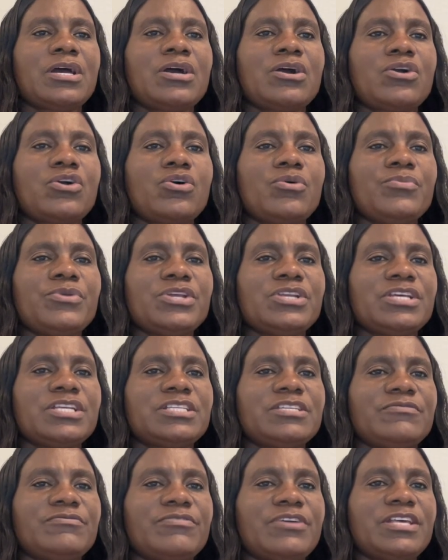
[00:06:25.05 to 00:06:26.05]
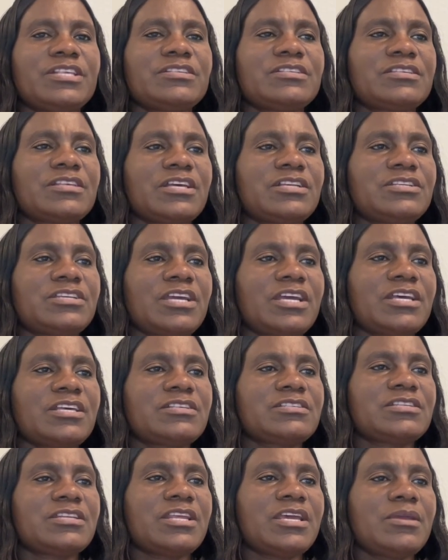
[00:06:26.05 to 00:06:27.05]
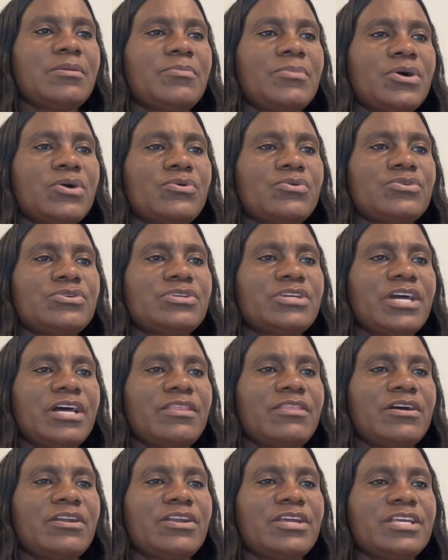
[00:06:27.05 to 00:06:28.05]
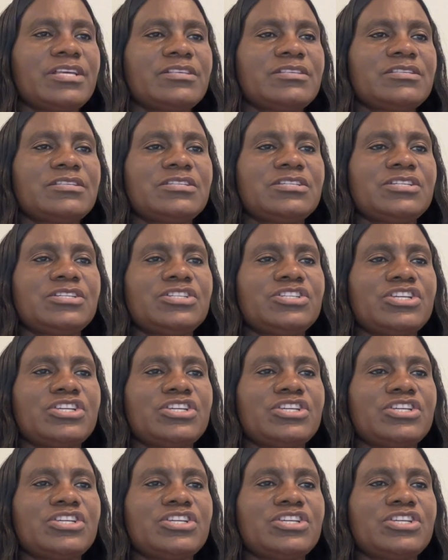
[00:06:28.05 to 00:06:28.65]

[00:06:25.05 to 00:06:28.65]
Community events such as neighborhood gatherings,